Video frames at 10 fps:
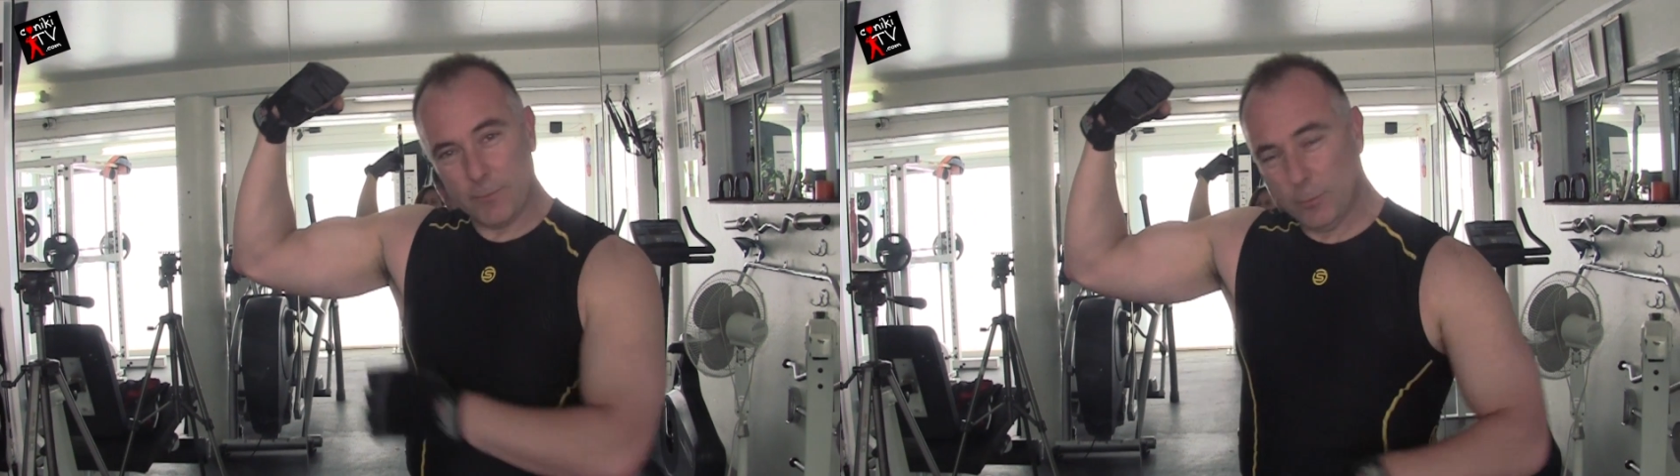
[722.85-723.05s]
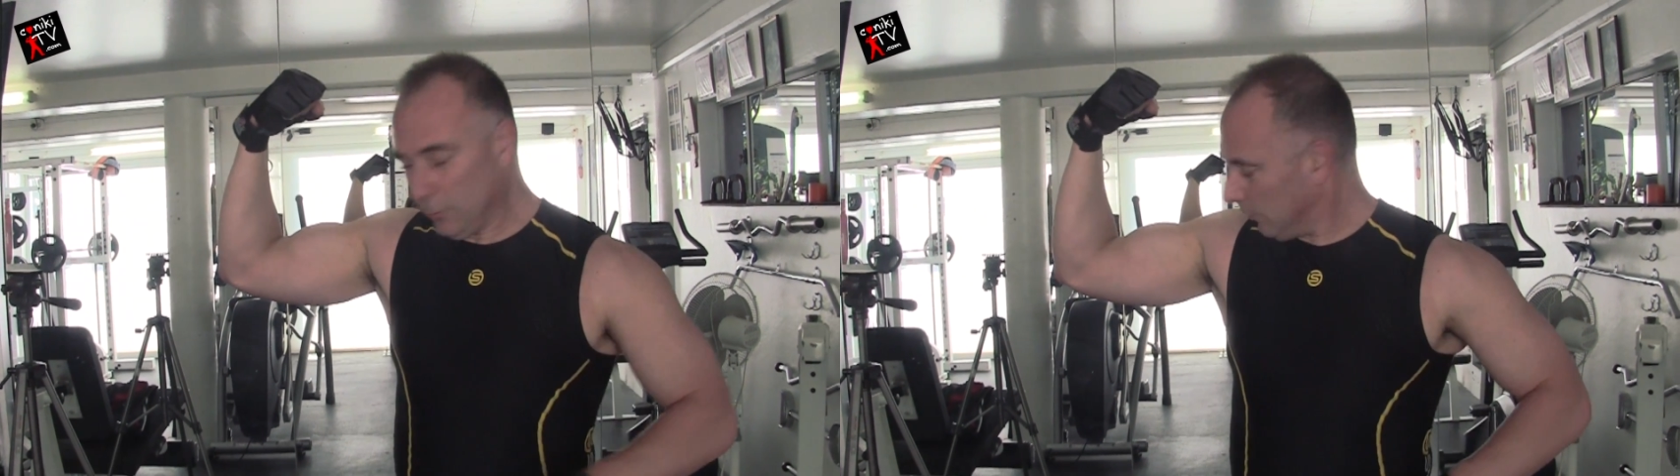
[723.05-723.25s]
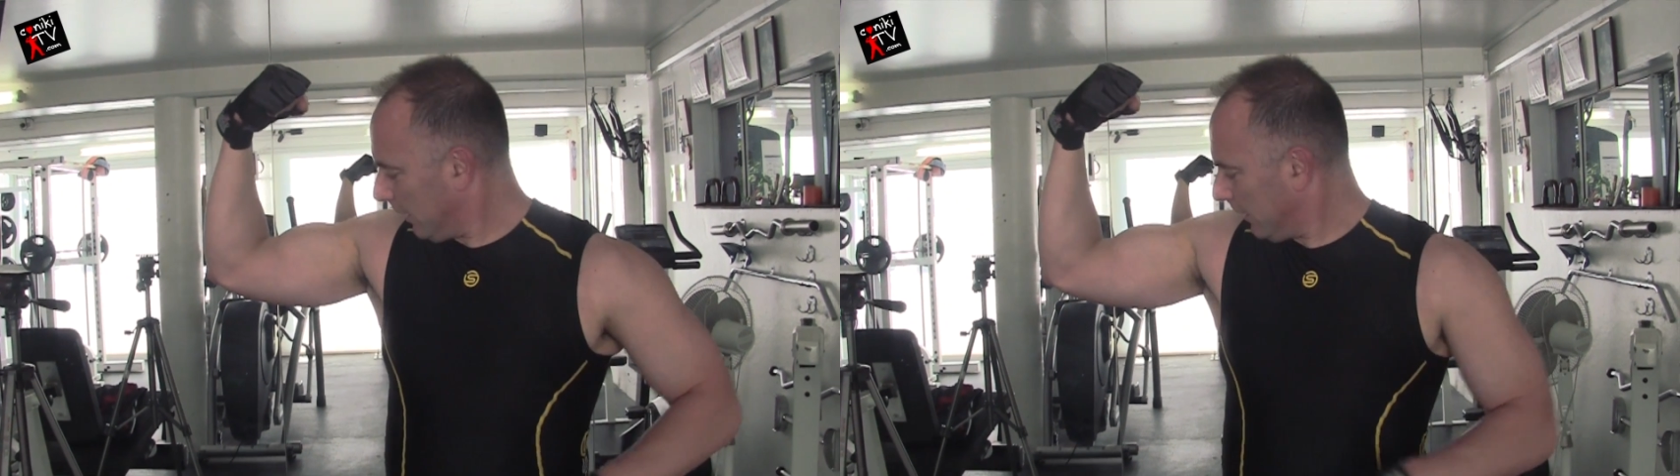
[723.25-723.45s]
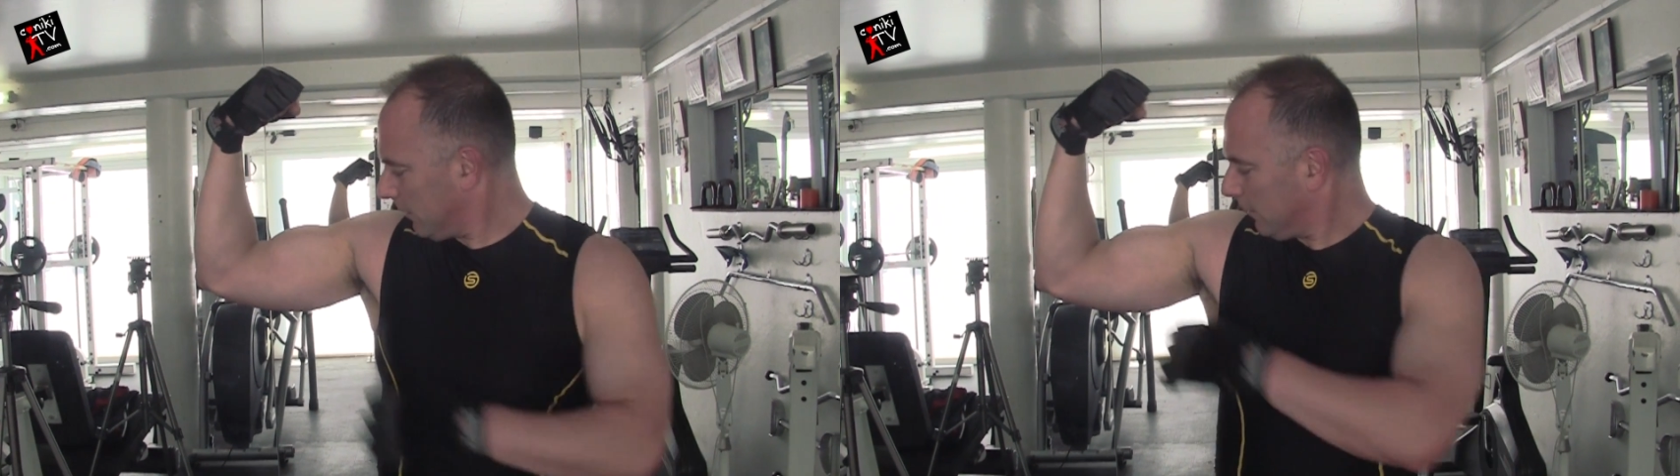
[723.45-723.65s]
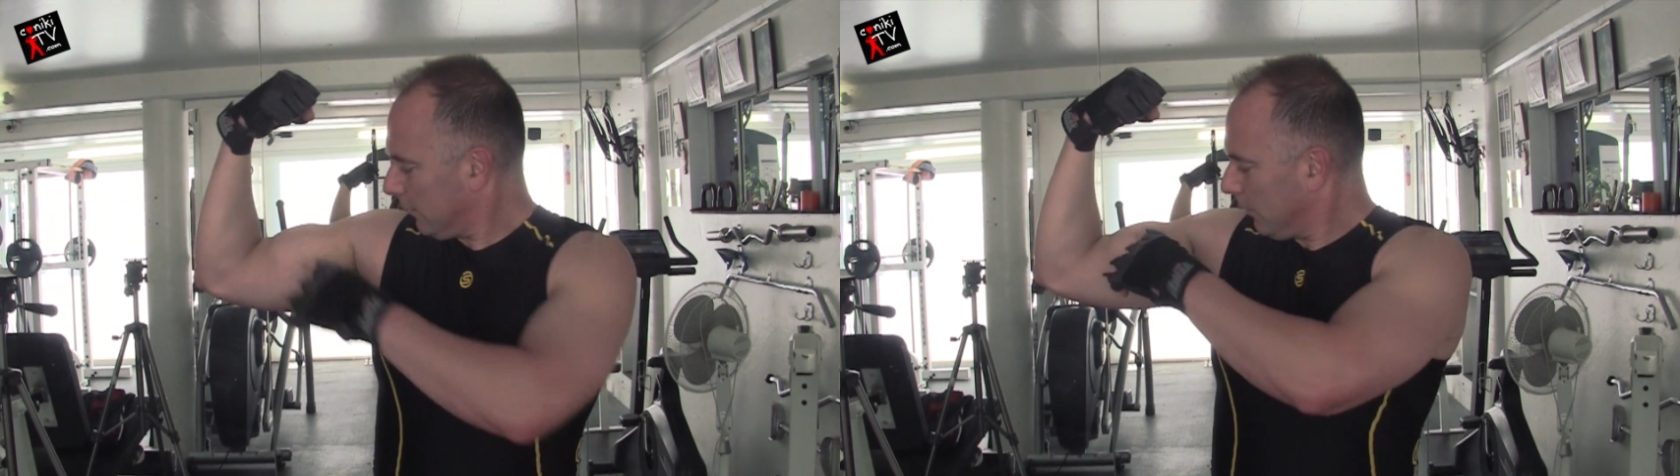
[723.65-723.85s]
and full, right?
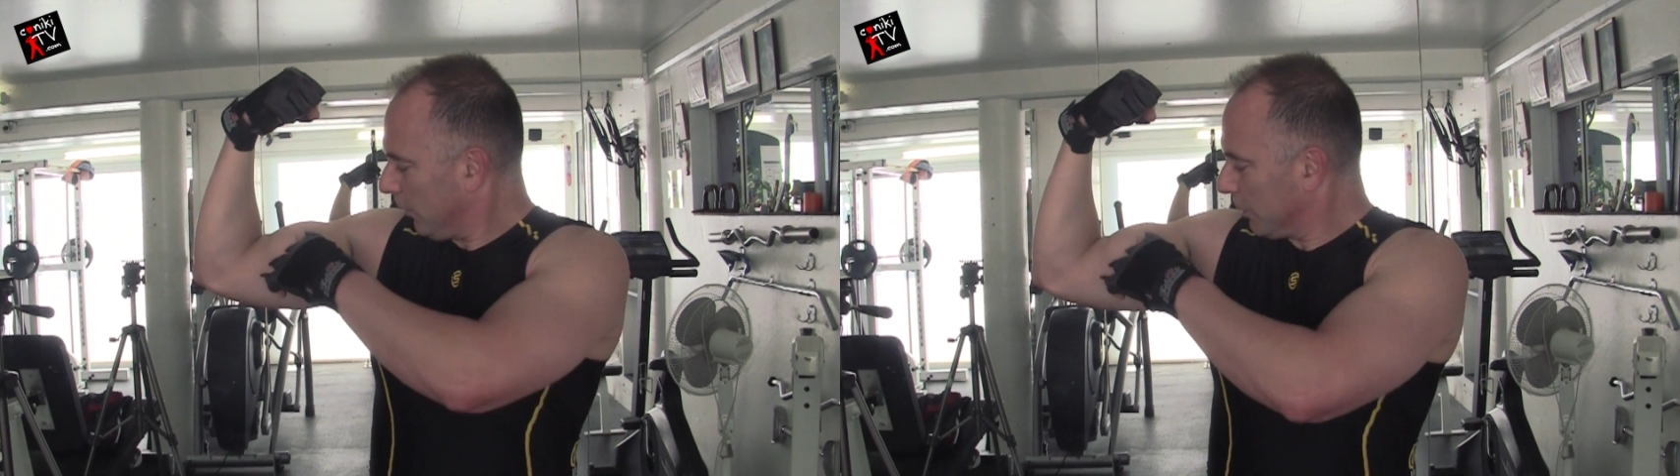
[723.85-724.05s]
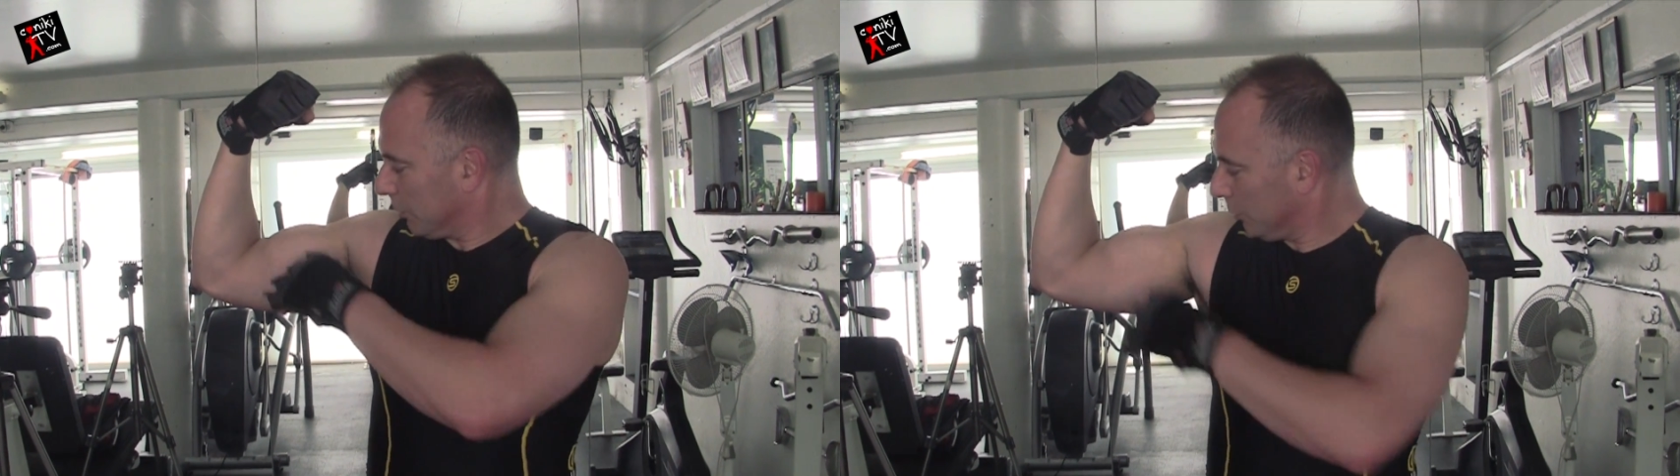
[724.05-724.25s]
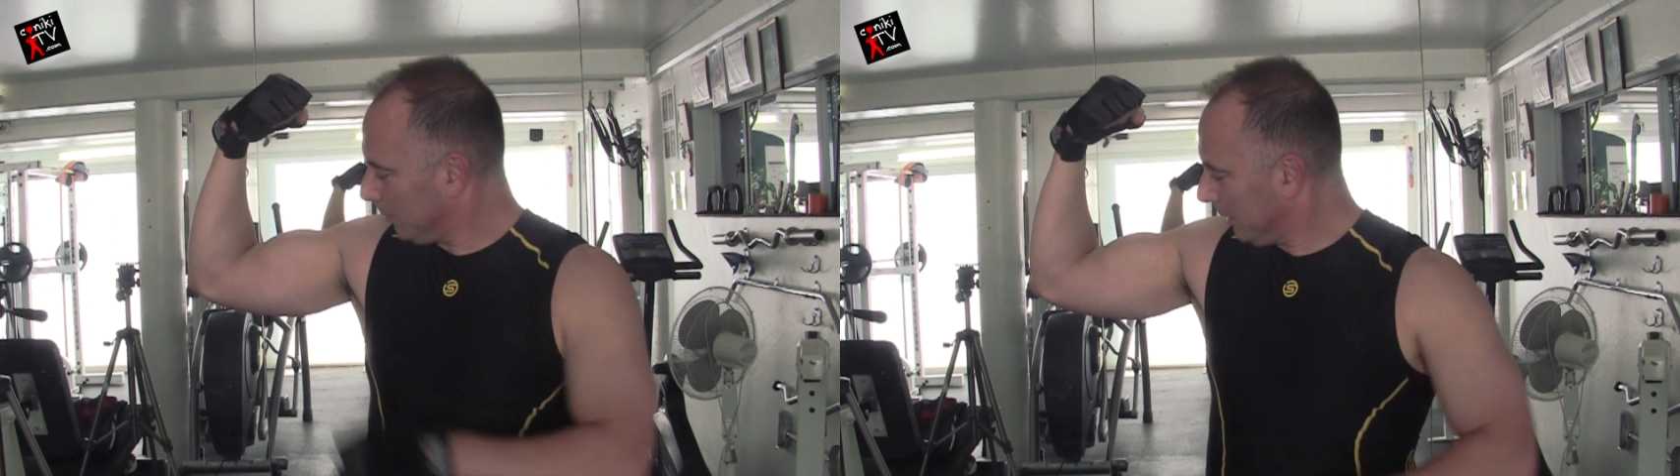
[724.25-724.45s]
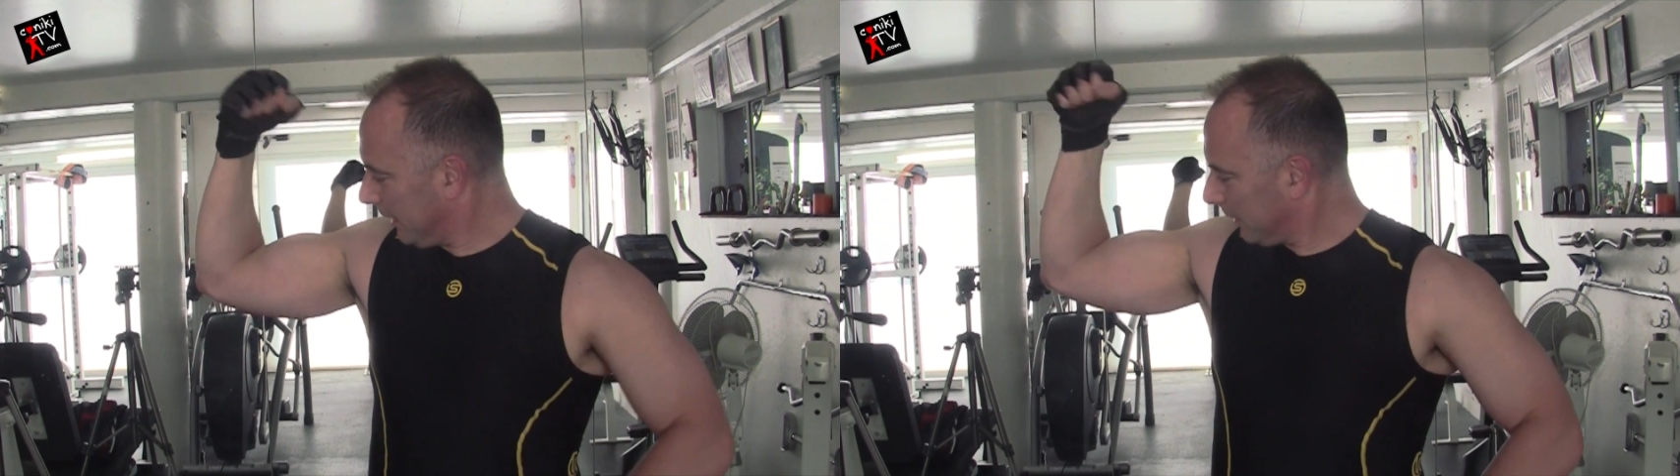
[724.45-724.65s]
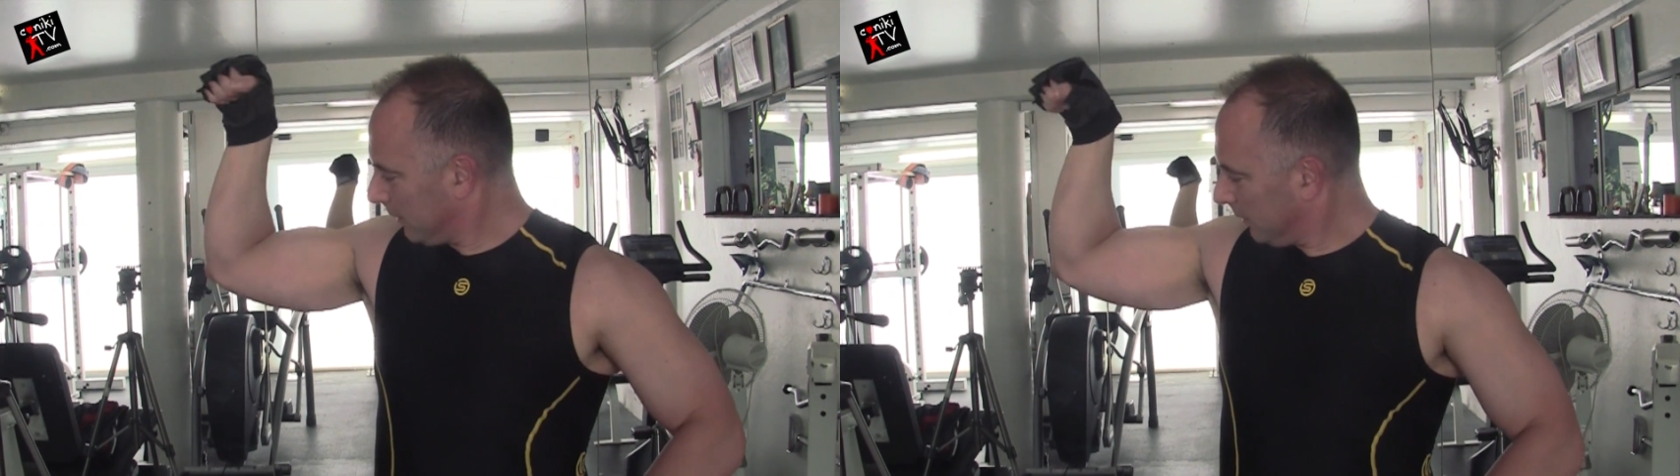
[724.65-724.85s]
Nice good
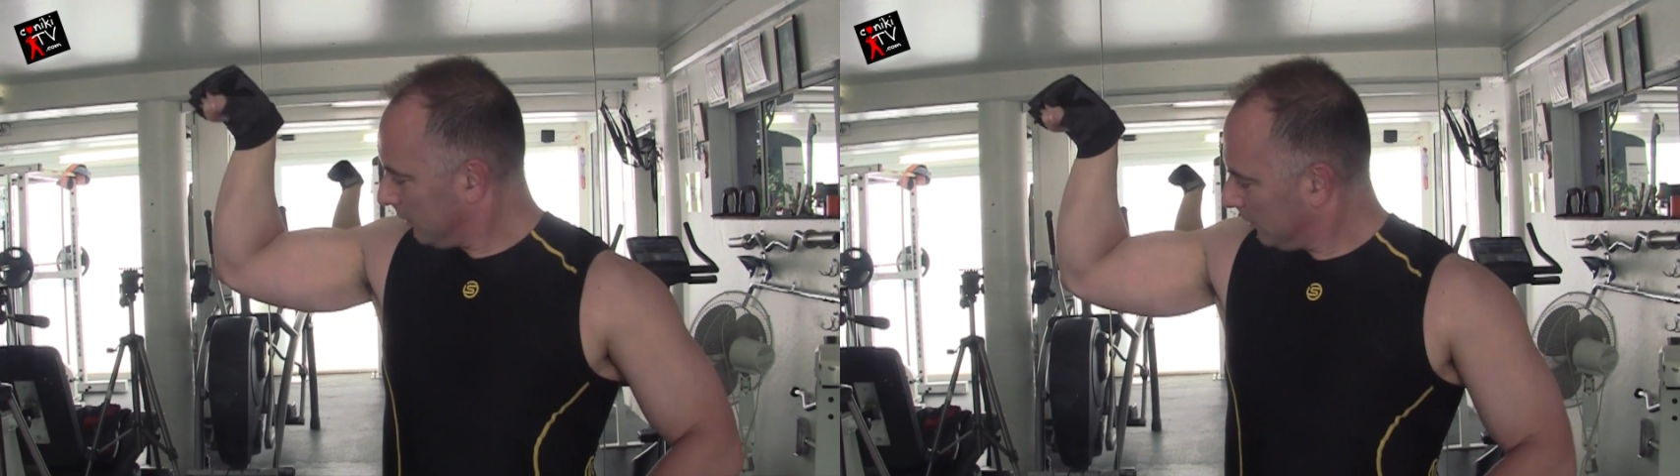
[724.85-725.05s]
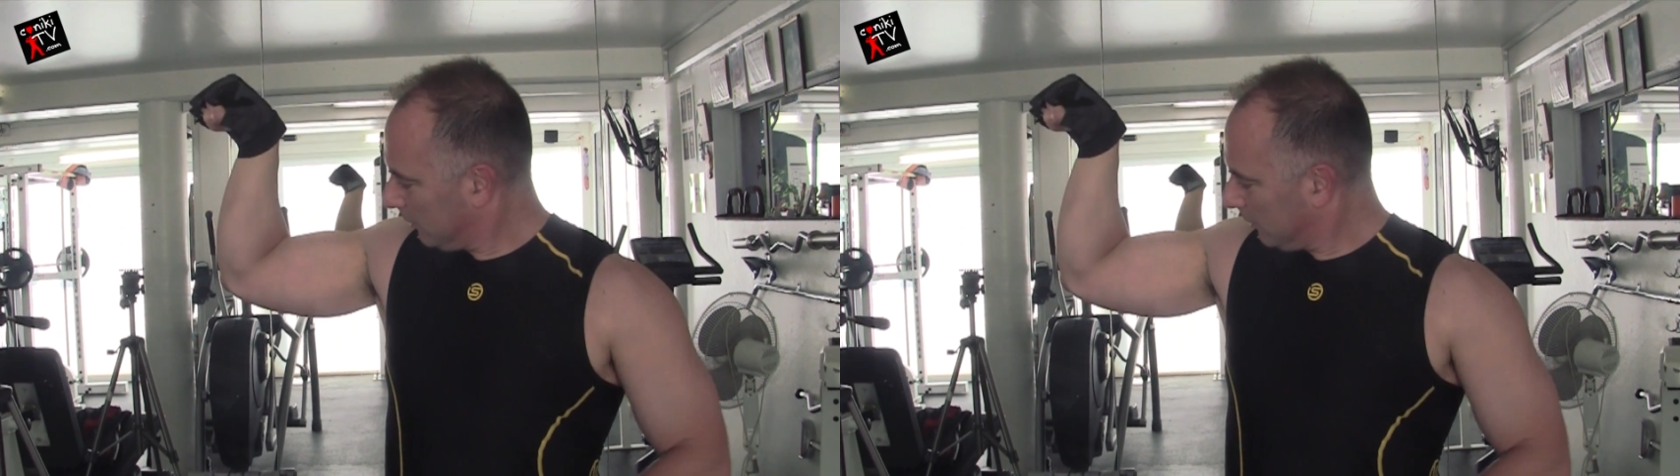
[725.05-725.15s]
peak,